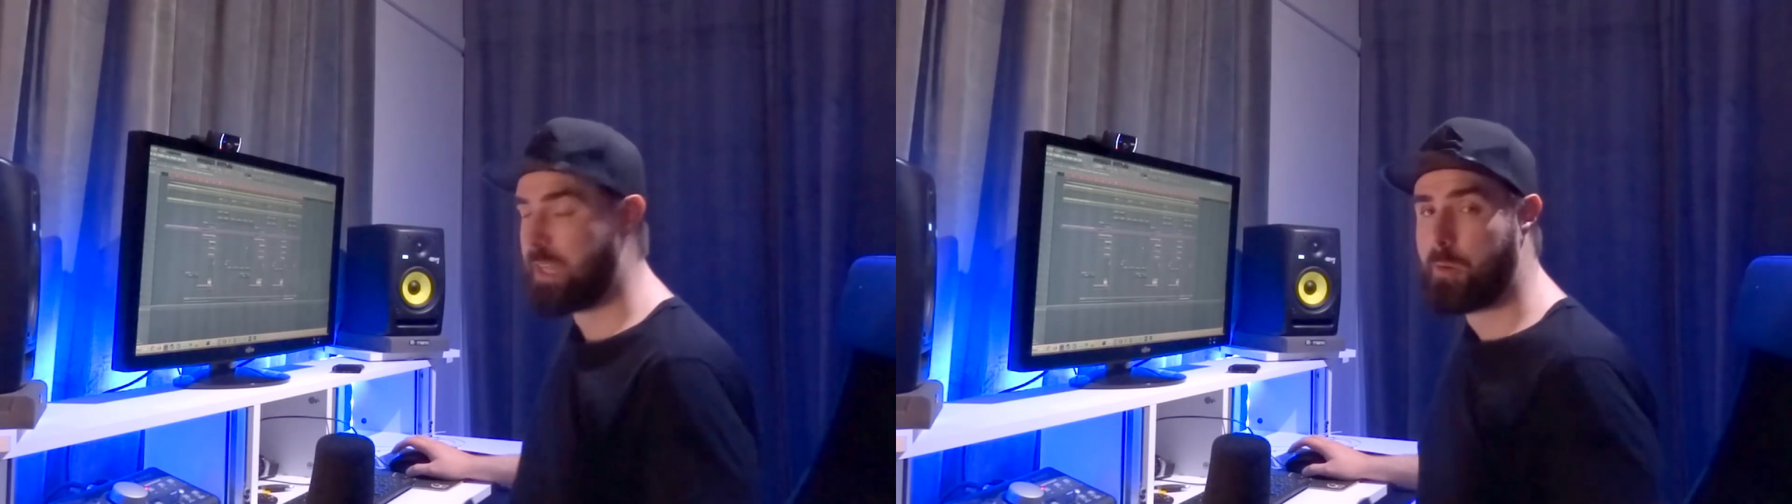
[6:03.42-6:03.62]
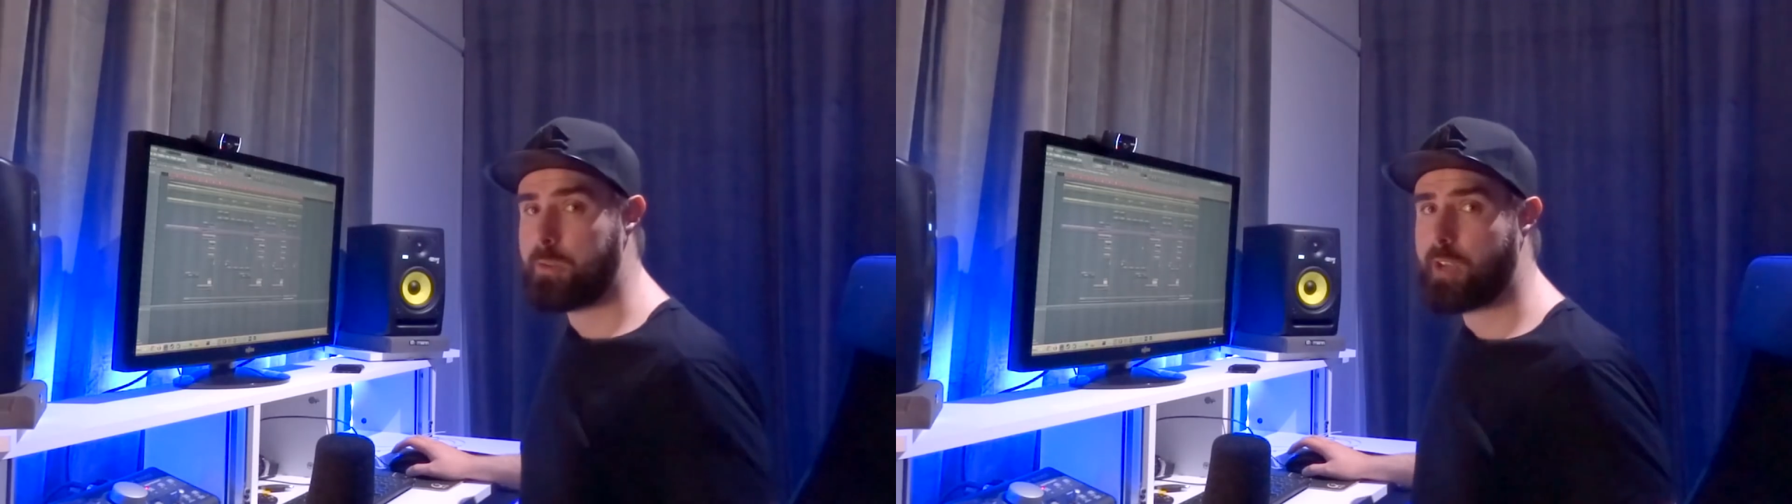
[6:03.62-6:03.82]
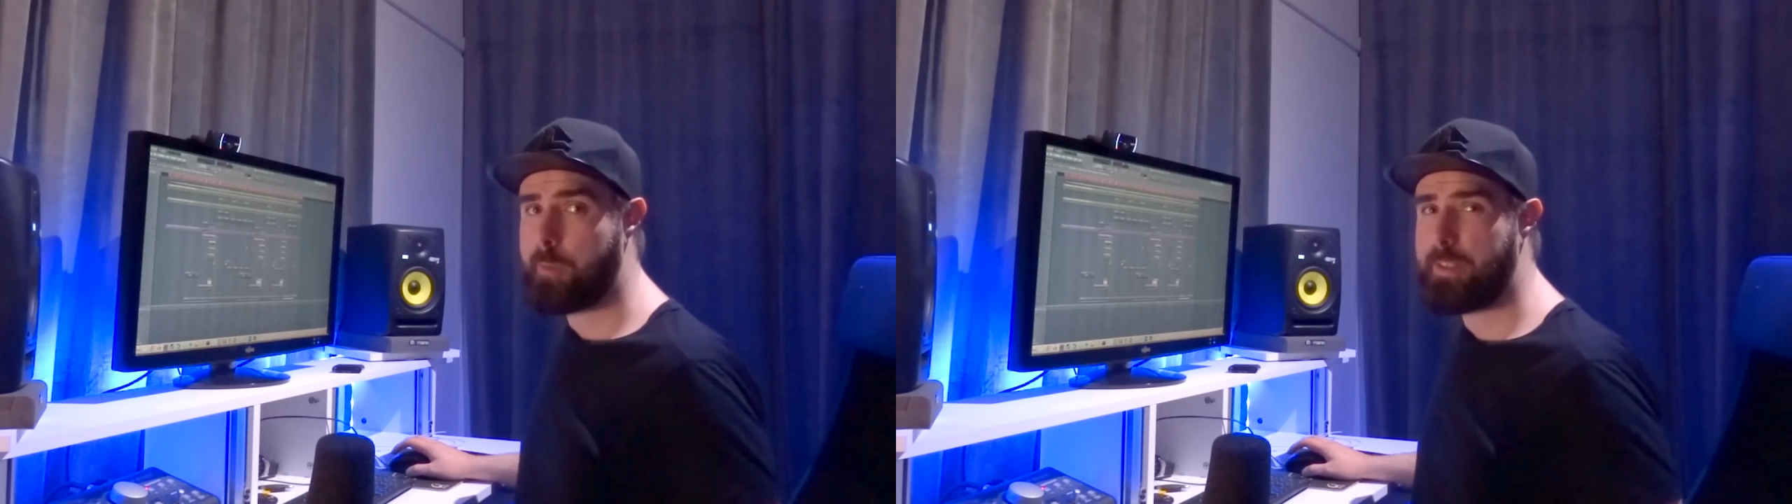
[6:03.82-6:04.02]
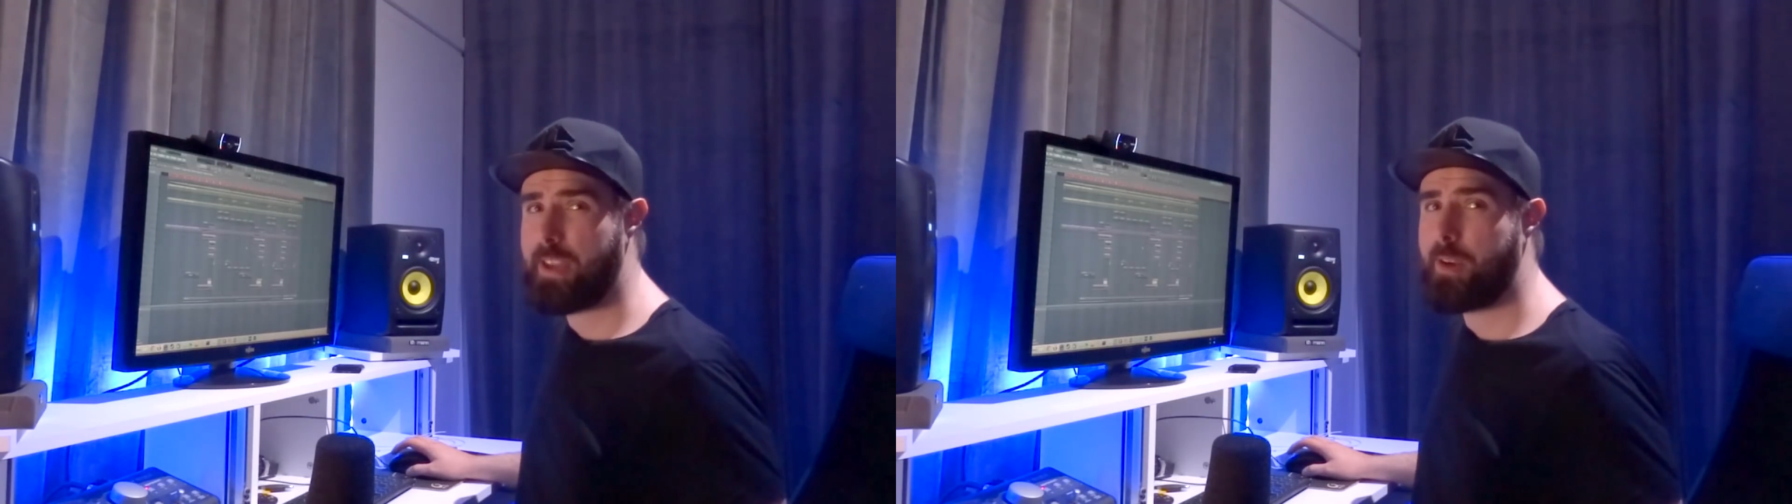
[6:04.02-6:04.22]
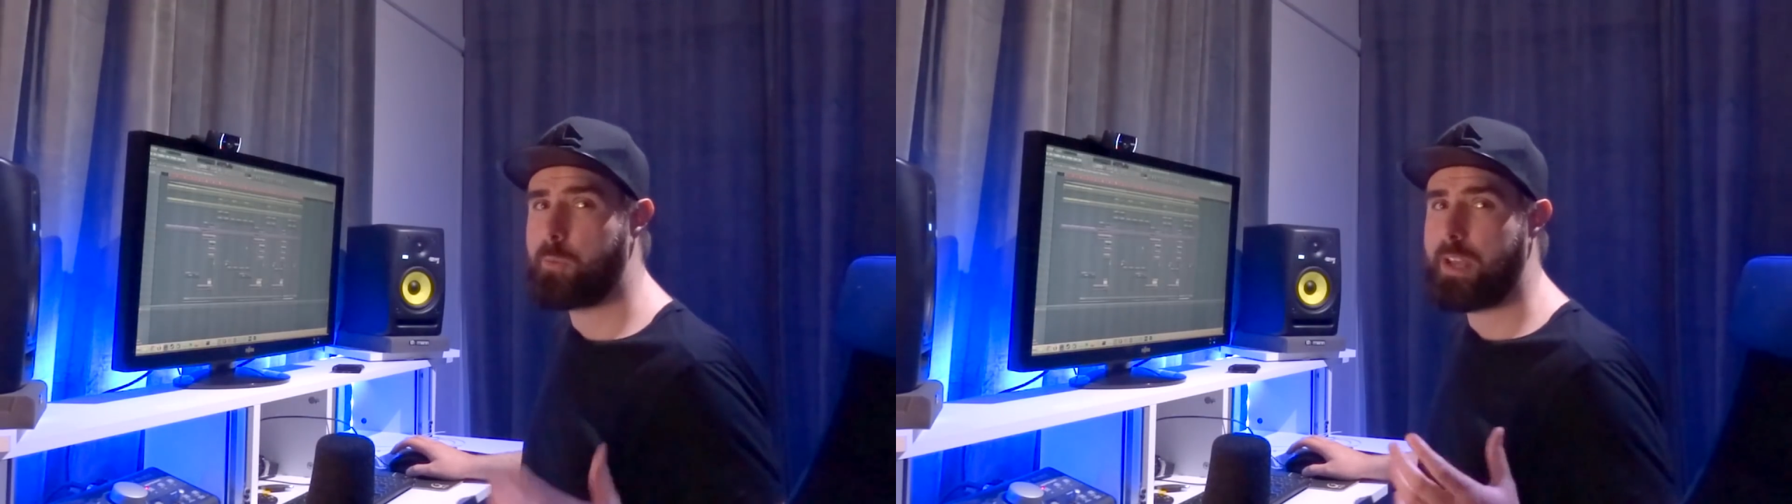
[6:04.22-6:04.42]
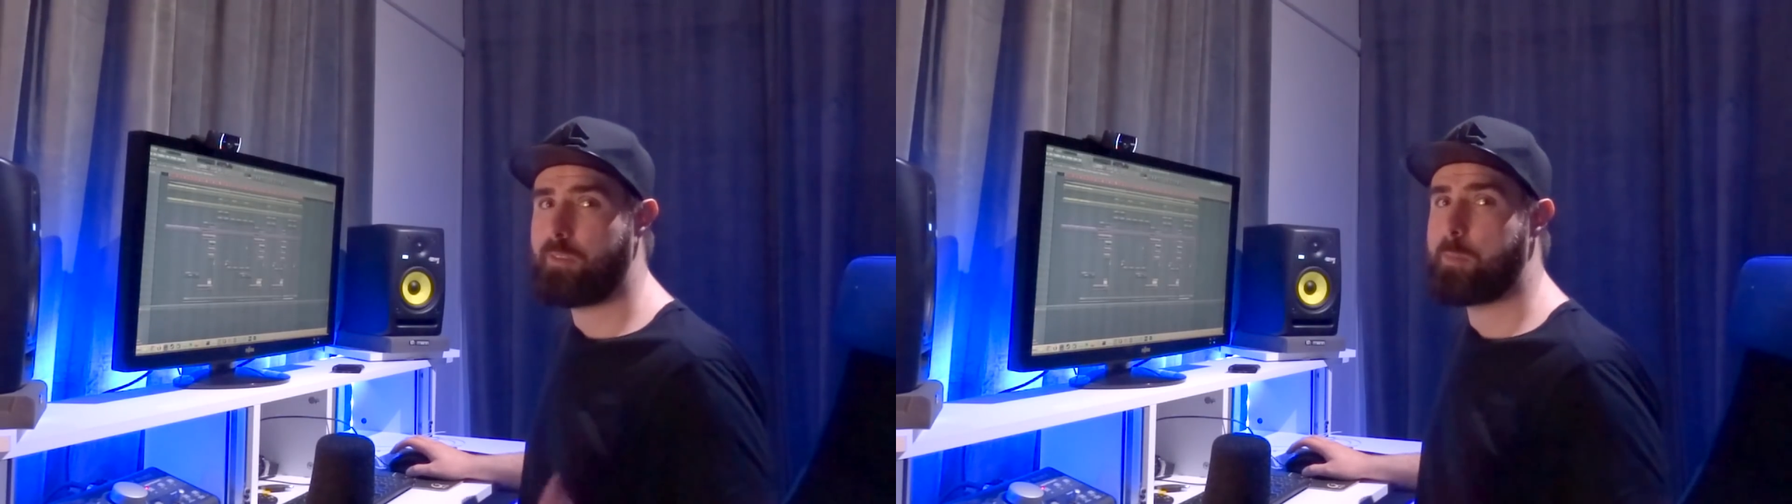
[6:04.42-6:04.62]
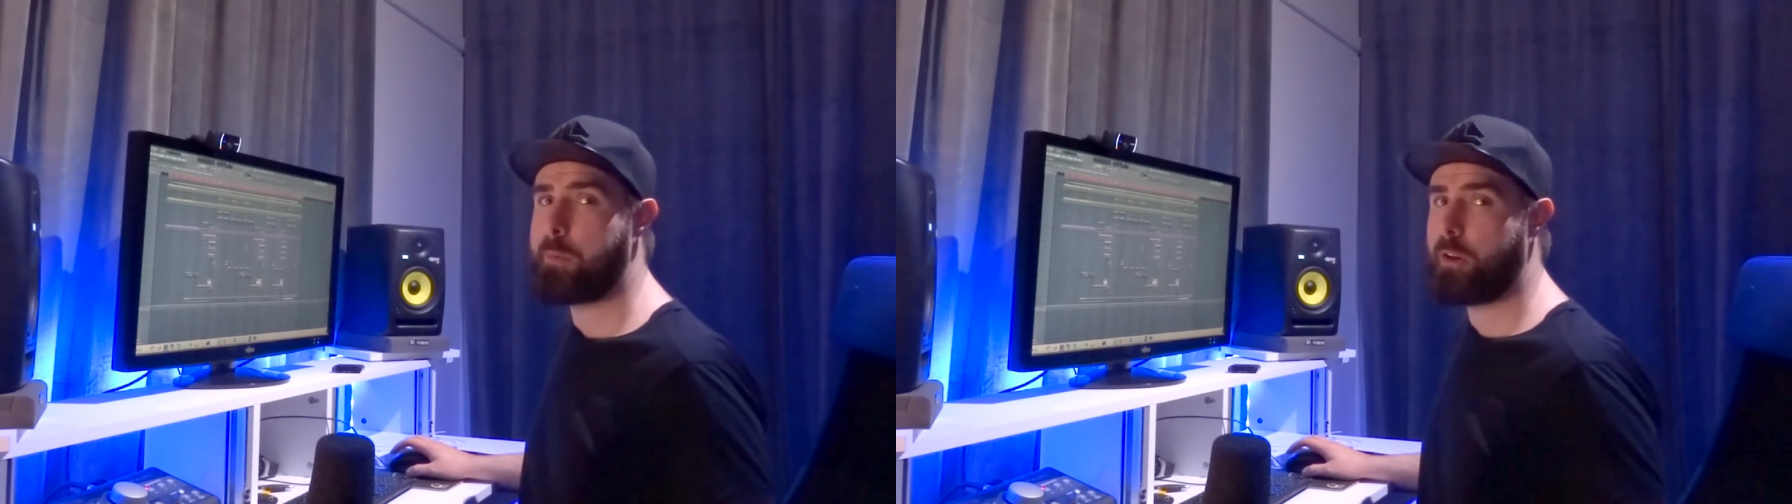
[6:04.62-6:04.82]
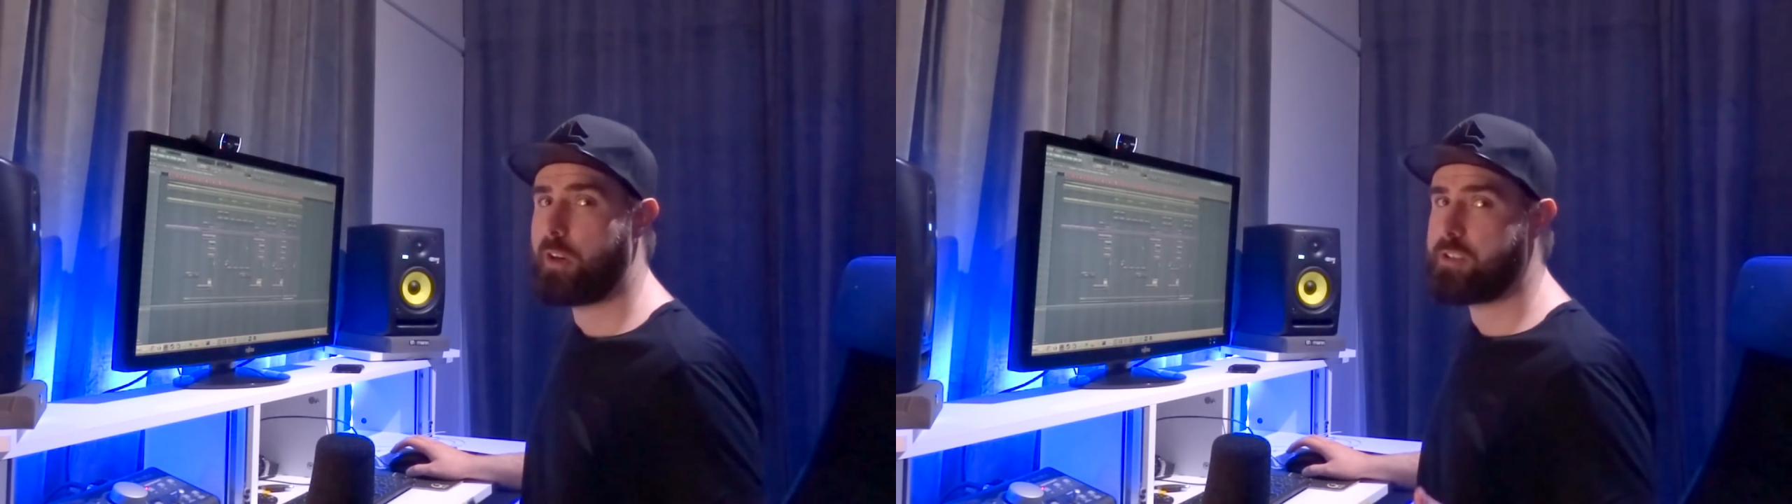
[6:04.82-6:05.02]
Now on top of that, we have a
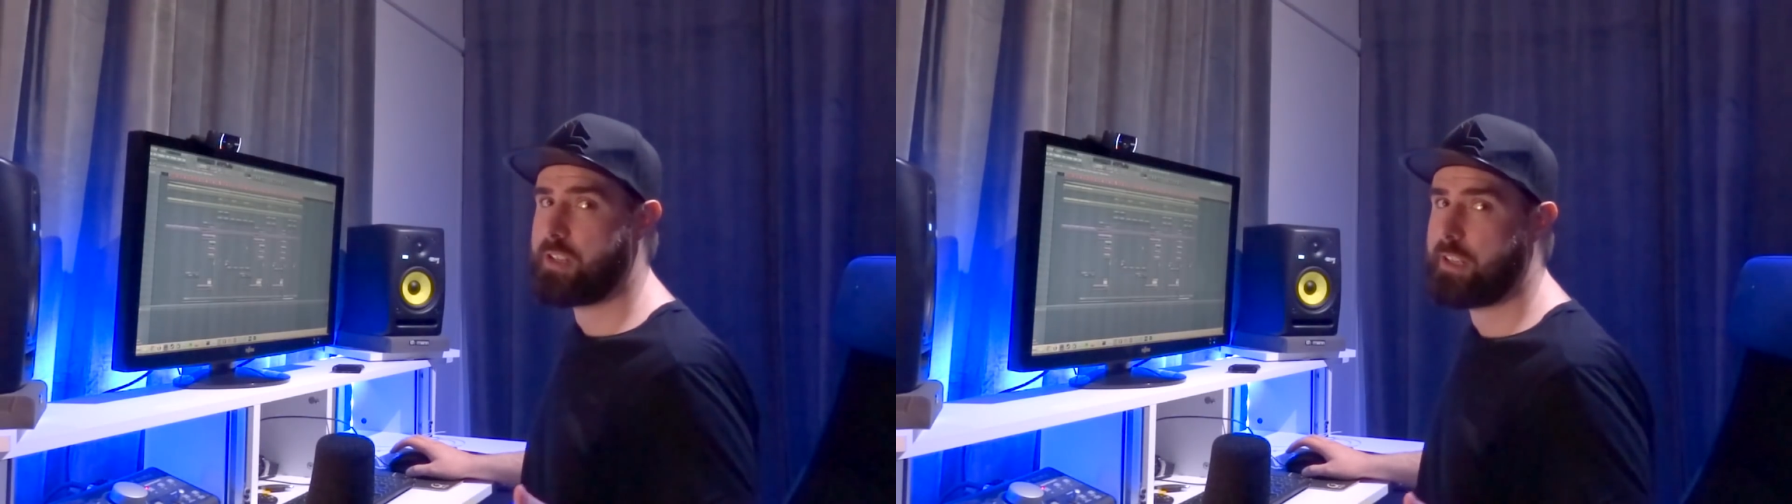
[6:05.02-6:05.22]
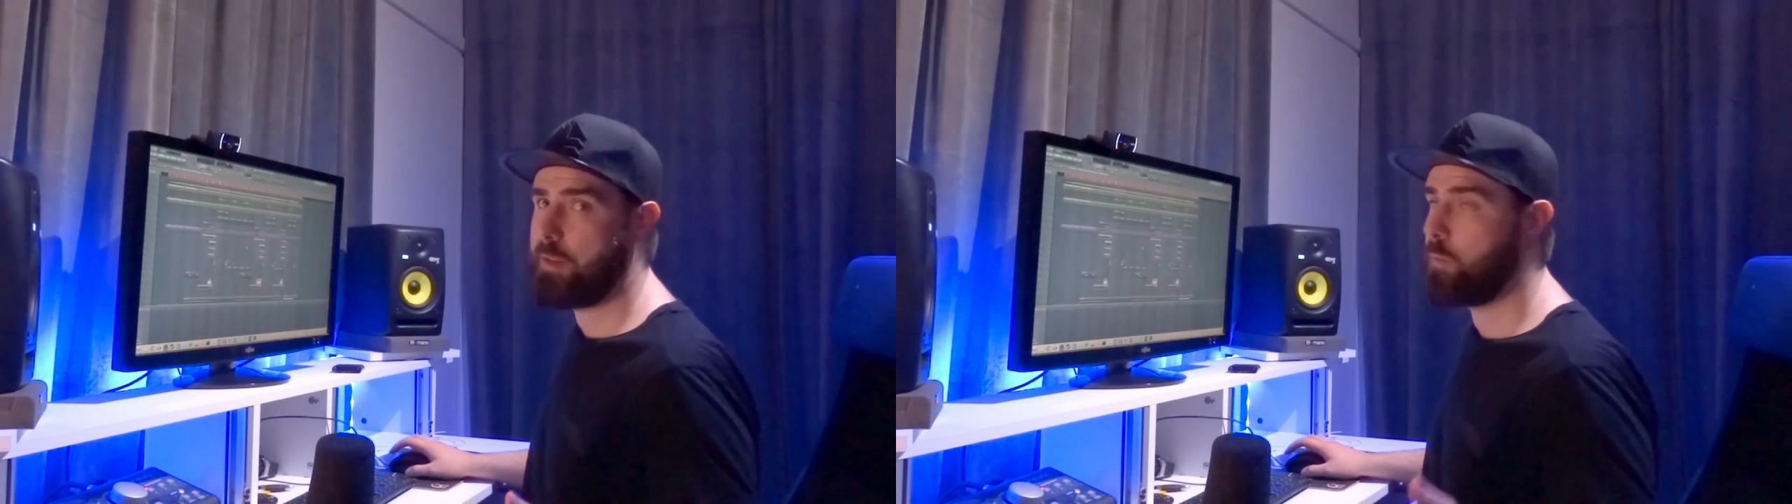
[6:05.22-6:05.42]
percussion hit